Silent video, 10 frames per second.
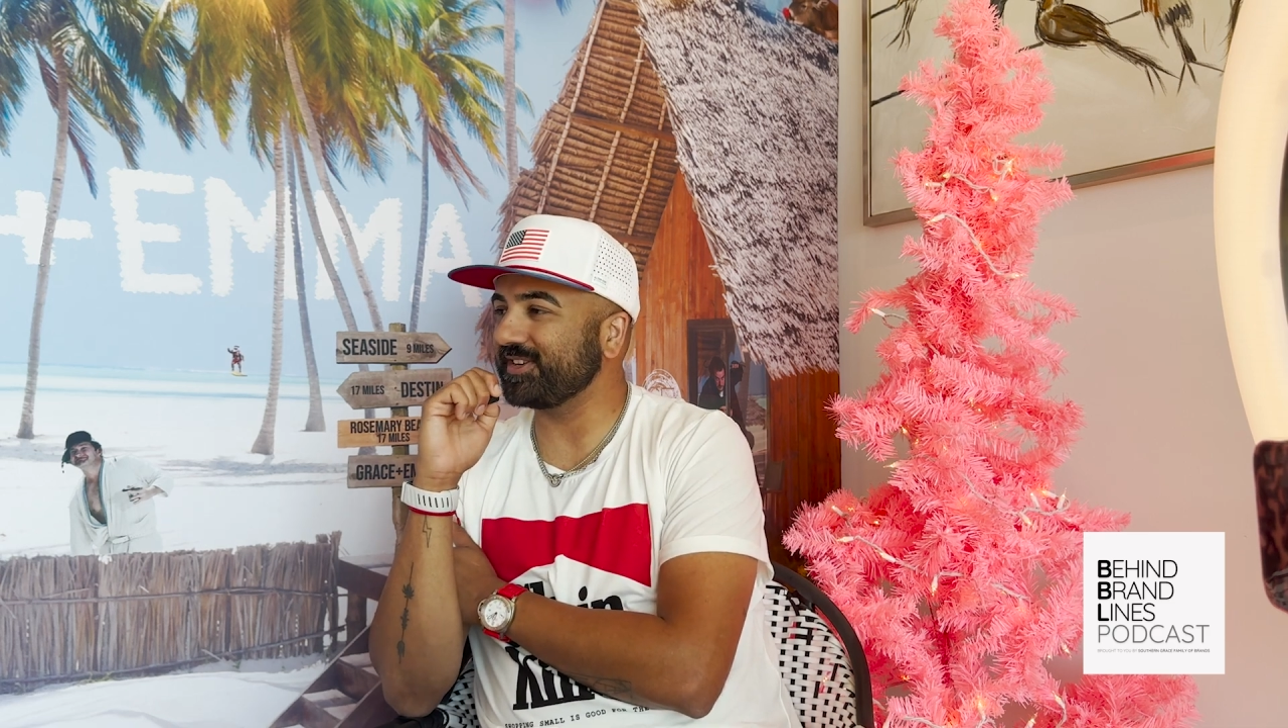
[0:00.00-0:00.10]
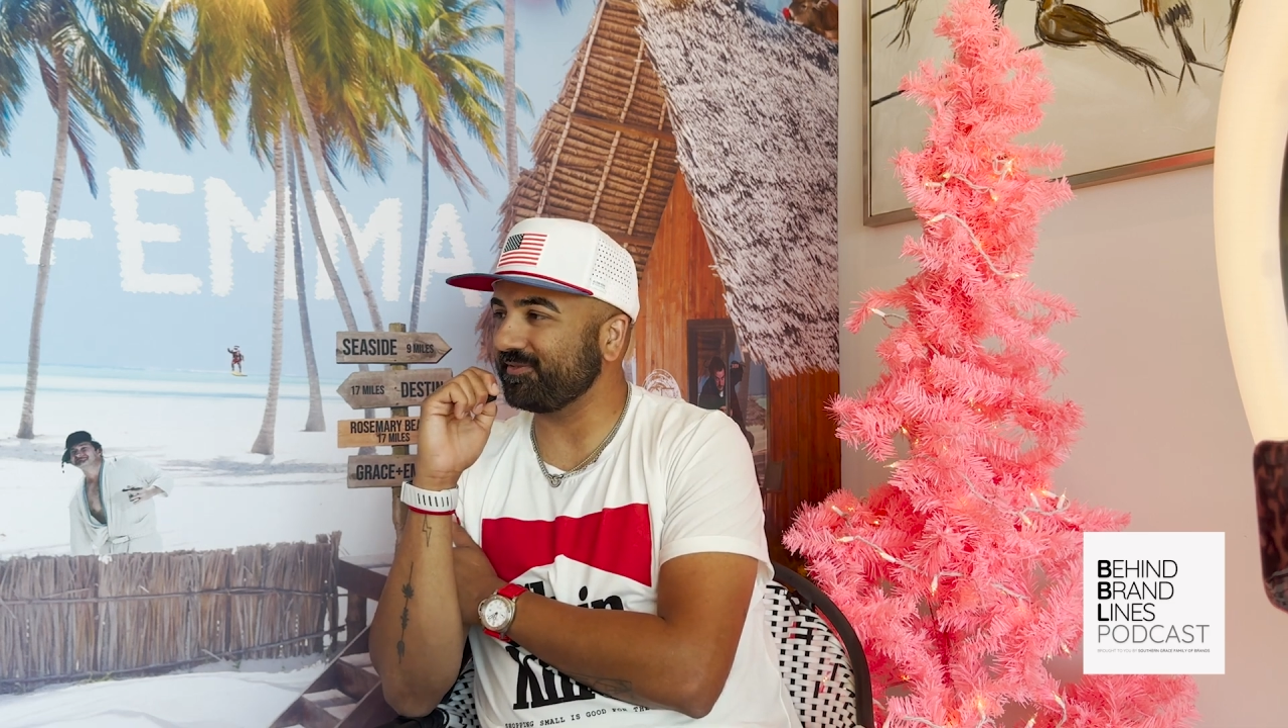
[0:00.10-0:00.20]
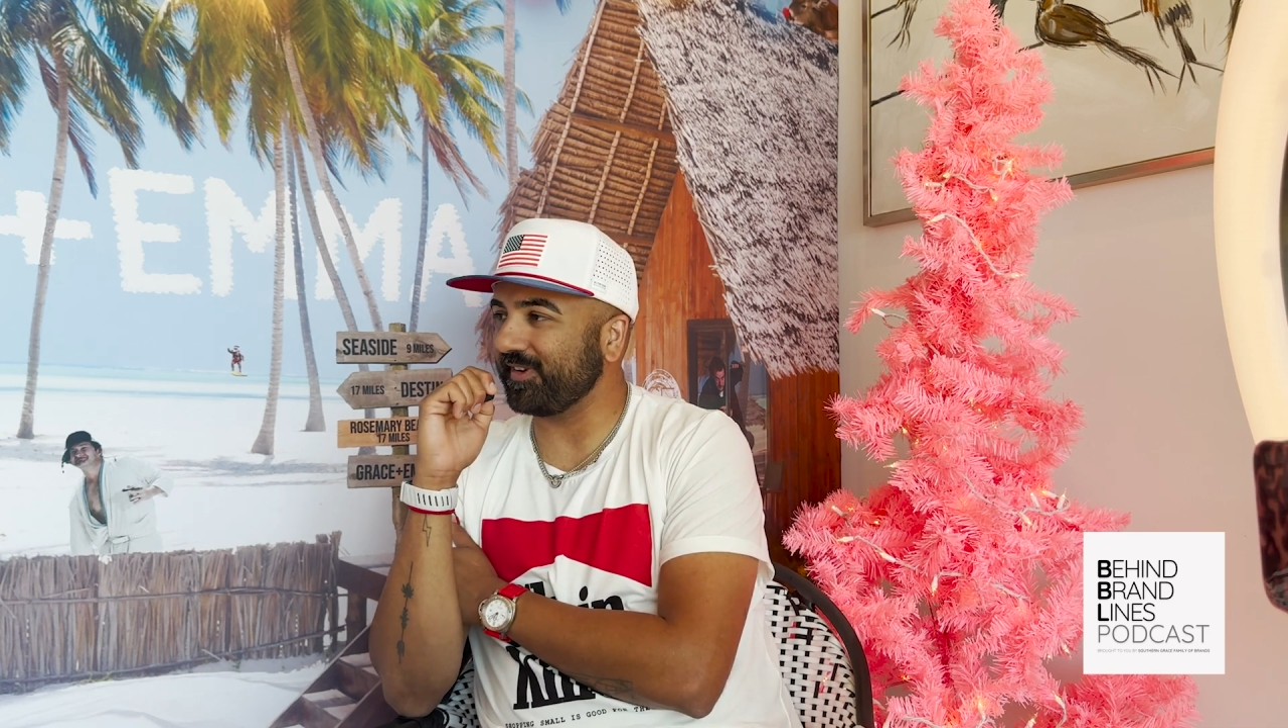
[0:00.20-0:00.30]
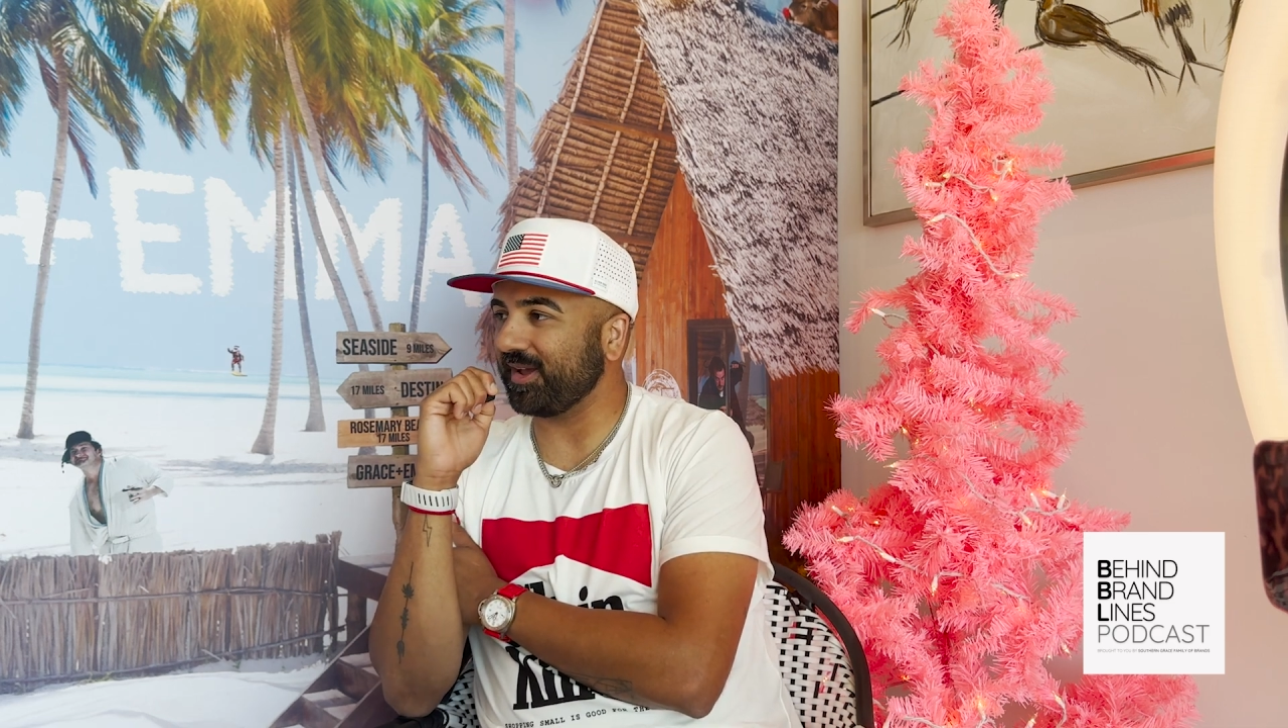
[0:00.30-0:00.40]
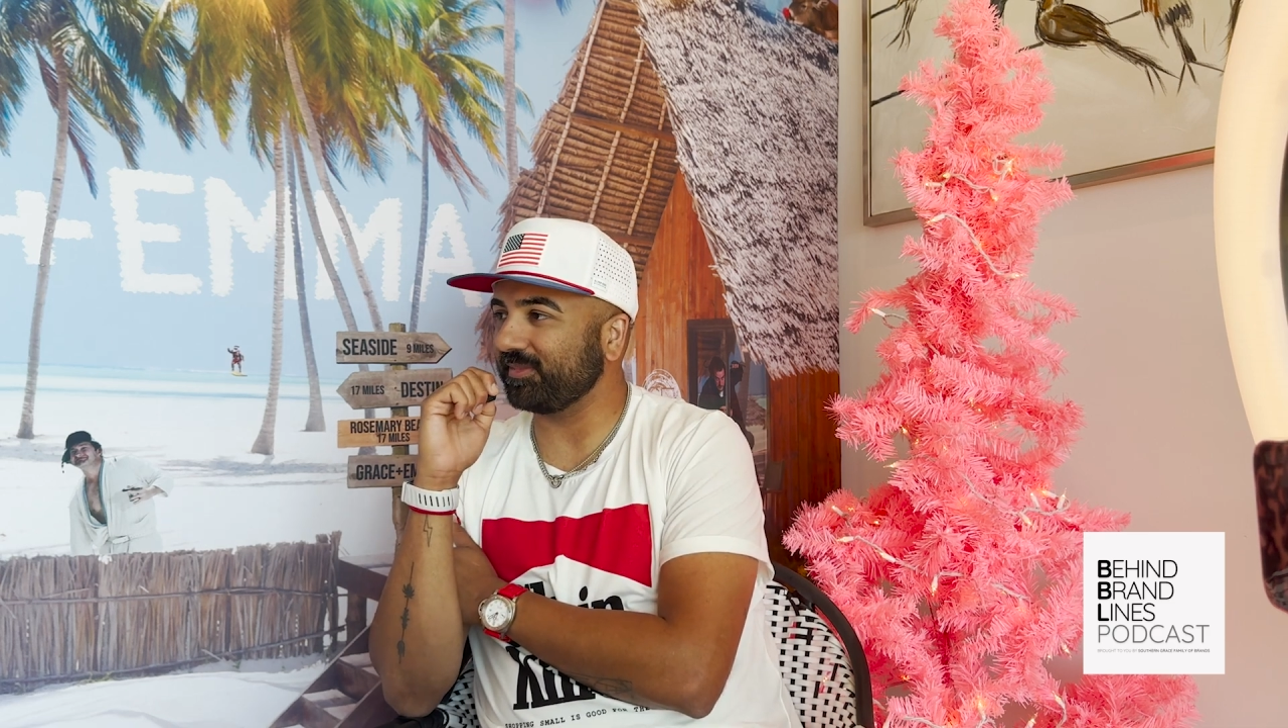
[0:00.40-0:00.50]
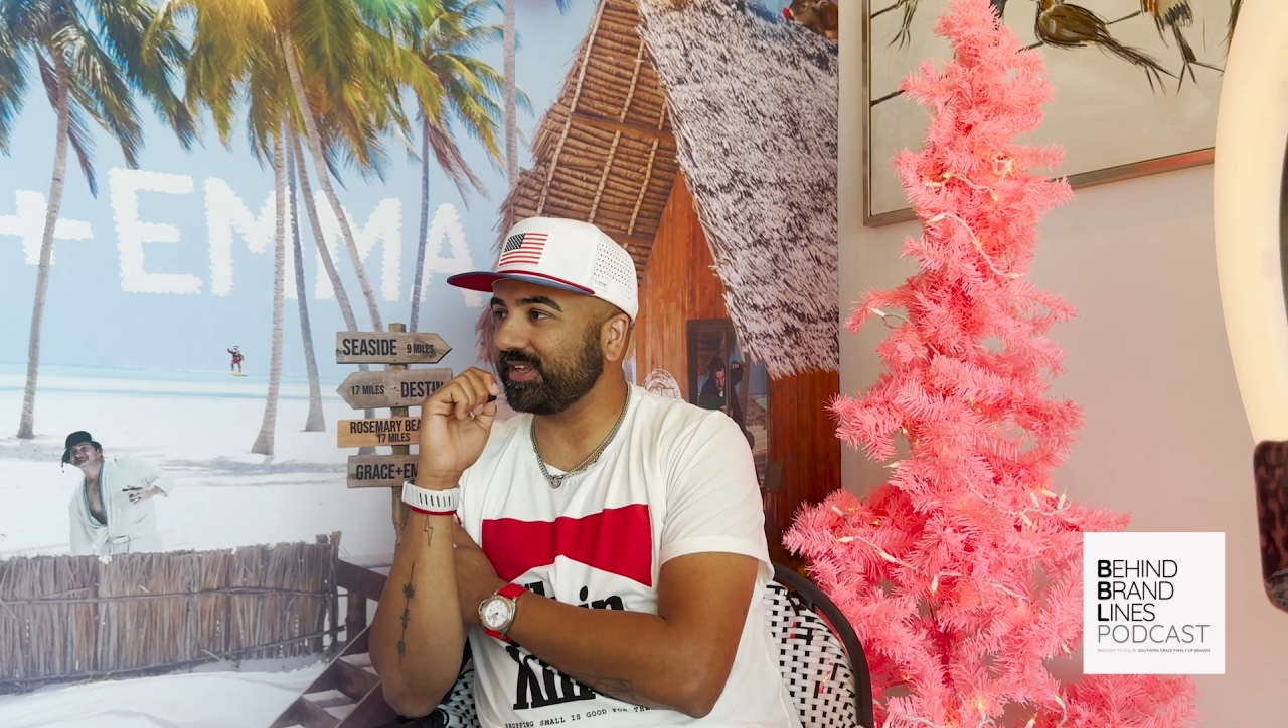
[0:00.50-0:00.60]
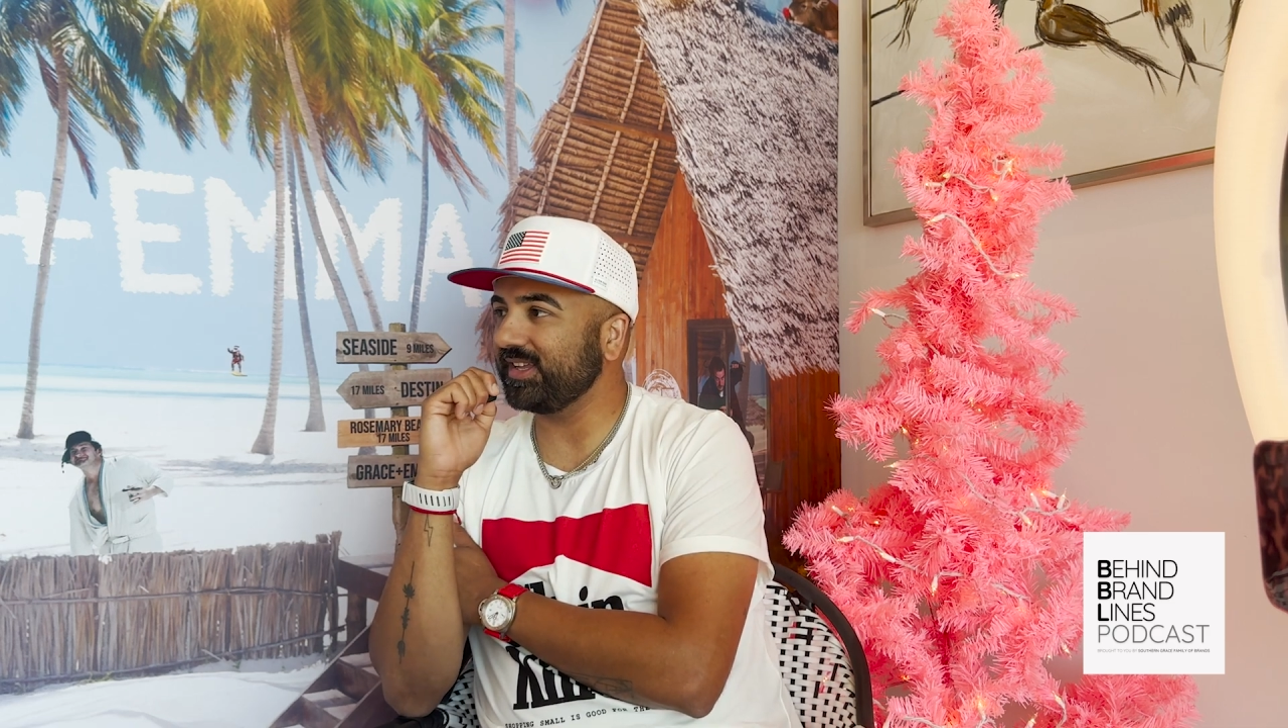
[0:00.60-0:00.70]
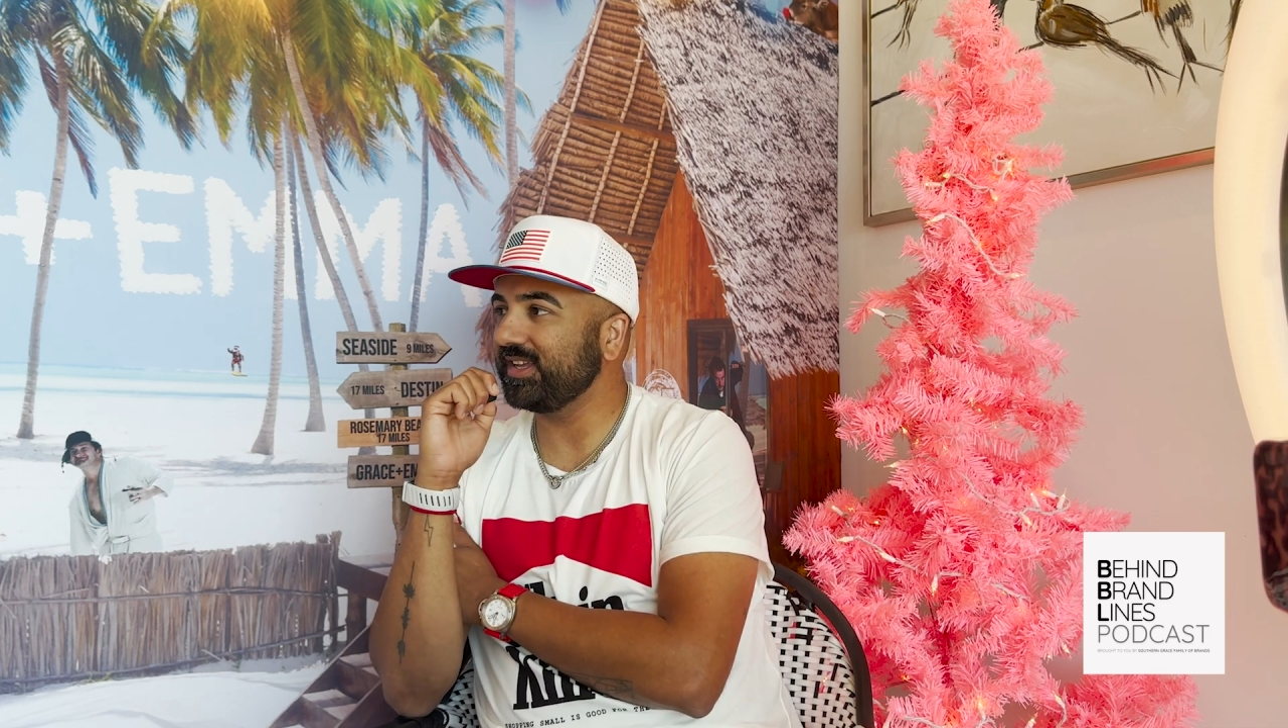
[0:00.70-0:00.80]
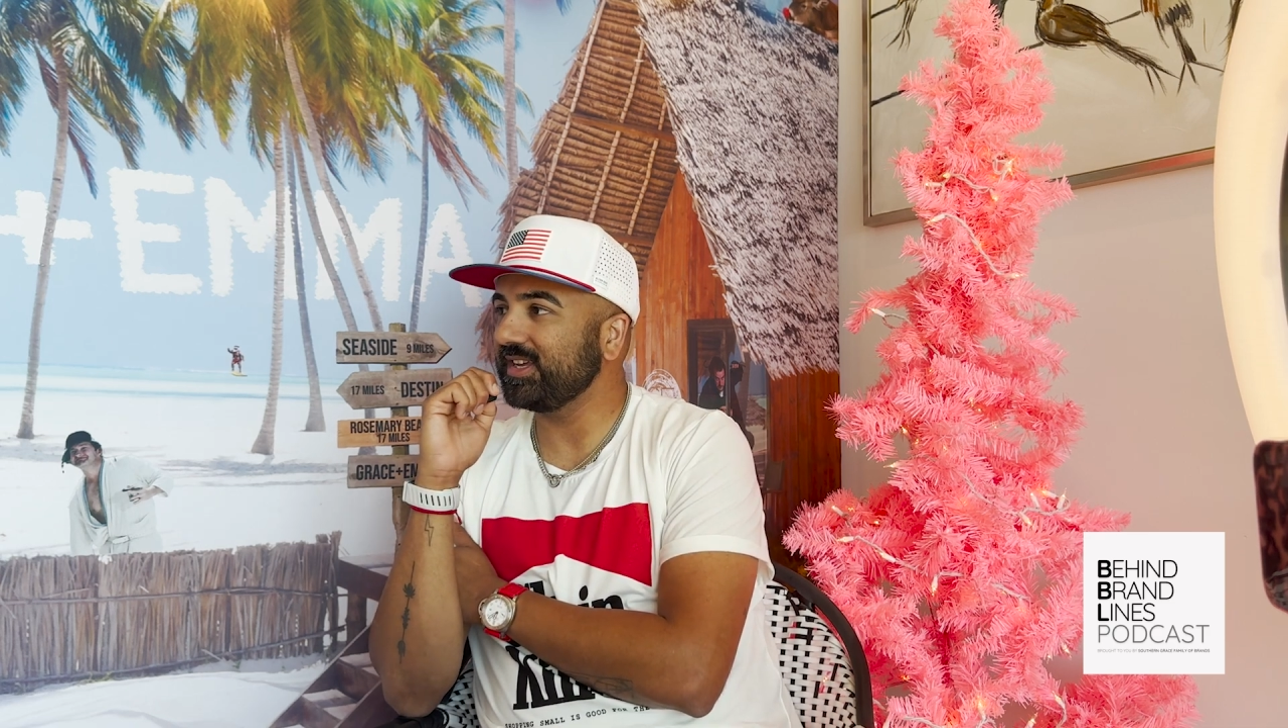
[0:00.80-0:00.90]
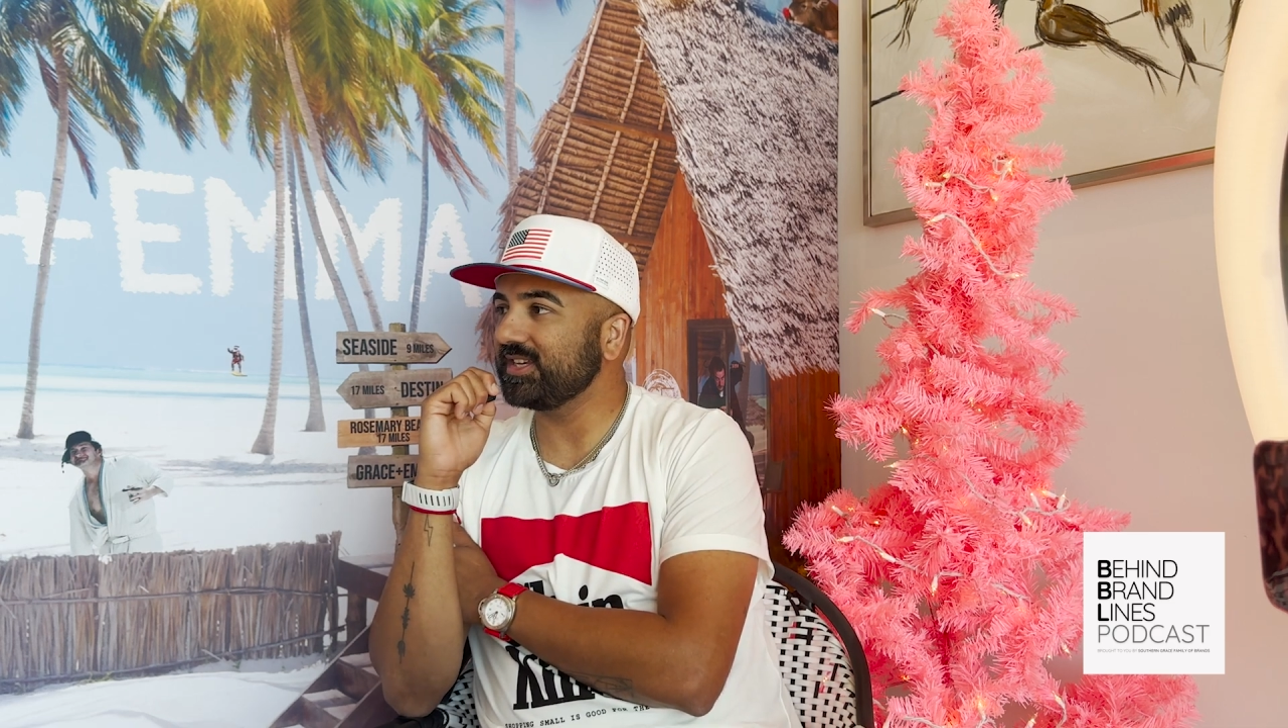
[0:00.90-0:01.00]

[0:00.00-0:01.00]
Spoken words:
and family